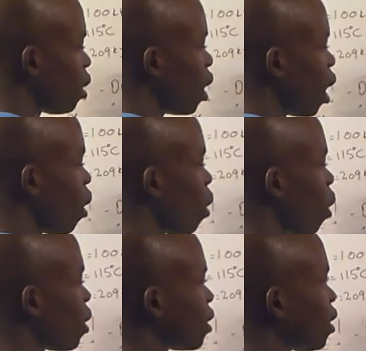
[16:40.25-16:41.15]
now
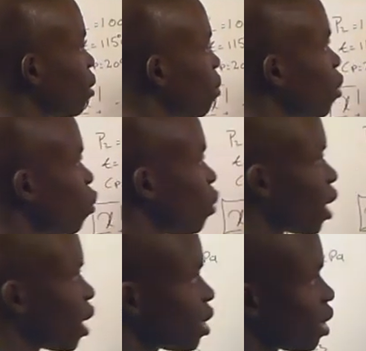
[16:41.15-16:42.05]
our steam we
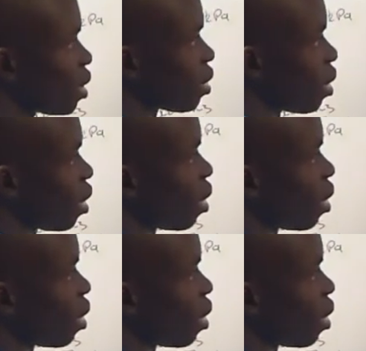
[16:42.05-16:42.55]
get as